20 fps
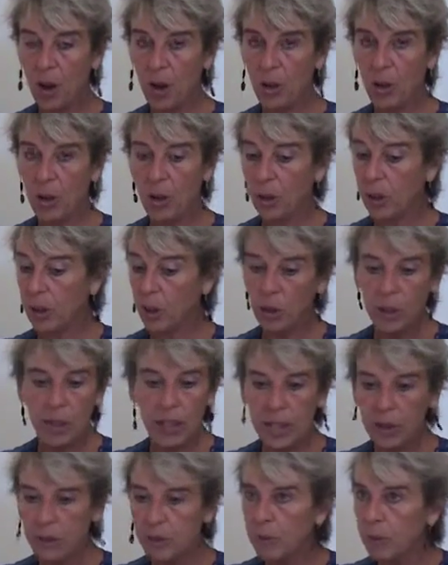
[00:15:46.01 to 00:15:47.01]
or
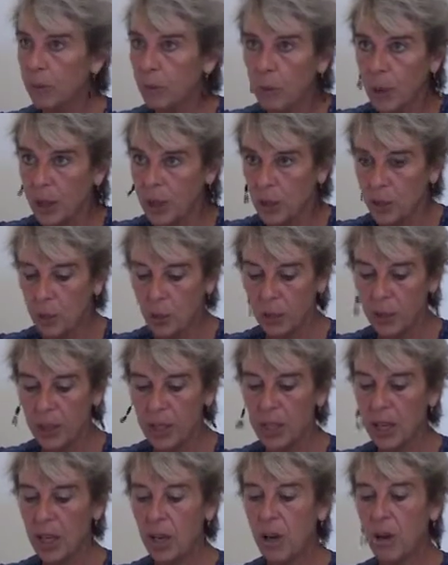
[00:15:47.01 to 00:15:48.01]
only in one
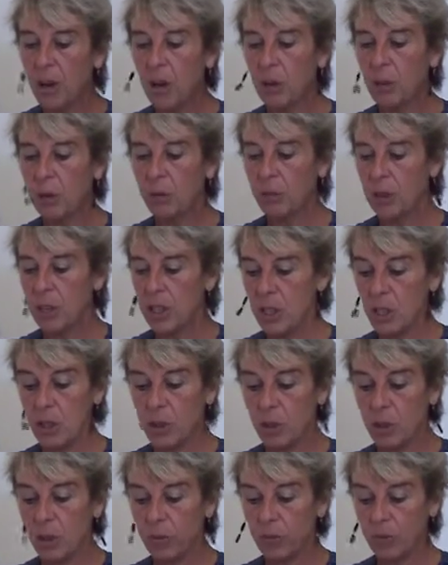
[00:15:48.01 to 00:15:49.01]
story, or for
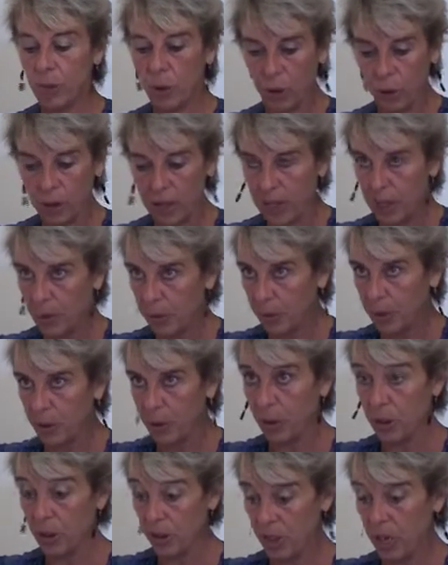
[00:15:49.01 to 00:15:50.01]
instance, only in the
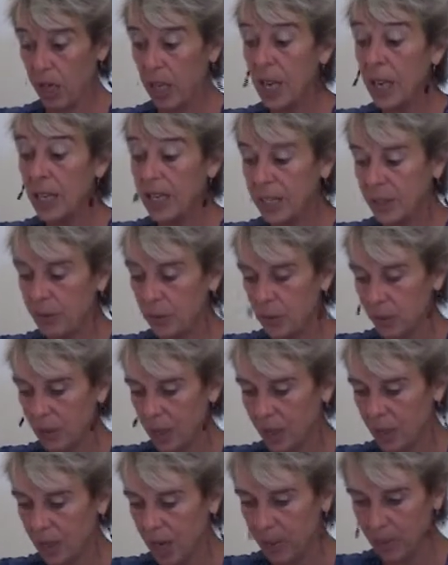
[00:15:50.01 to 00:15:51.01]
pathology. I'll, I'll give you an
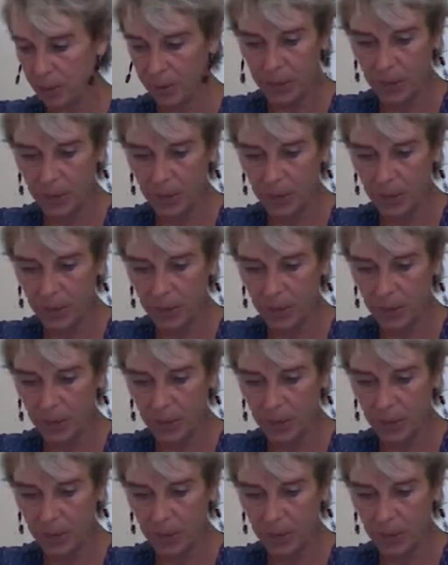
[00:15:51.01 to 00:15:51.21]
example.